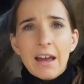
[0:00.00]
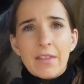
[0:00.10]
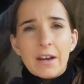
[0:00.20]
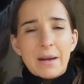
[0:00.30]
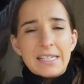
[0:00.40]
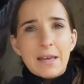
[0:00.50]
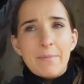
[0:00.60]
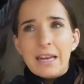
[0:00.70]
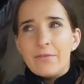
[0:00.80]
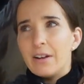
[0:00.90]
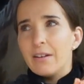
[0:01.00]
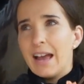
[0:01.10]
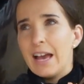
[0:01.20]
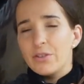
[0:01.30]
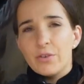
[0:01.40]
And then I might take Billy for a little
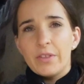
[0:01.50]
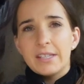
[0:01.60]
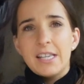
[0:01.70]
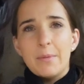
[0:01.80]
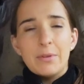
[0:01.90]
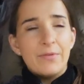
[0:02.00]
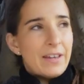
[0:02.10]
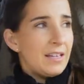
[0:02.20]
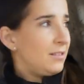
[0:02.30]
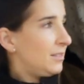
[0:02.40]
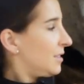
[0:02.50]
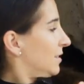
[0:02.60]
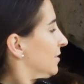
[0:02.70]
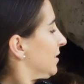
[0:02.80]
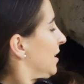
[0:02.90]
canter on the stubble field,
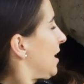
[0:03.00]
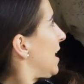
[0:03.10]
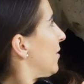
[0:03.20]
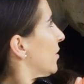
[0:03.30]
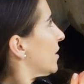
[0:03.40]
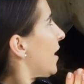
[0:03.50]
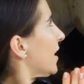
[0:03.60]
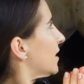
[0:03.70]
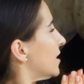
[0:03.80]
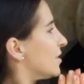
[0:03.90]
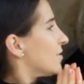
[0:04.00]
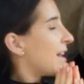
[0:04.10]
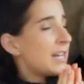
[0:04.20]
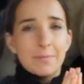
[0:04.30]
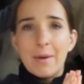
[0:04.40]
if you'd like to do
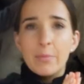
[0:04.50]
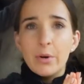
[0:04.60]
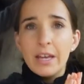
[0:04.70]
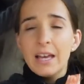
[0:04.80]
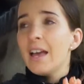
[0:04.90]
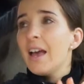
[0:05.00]
that, my boy.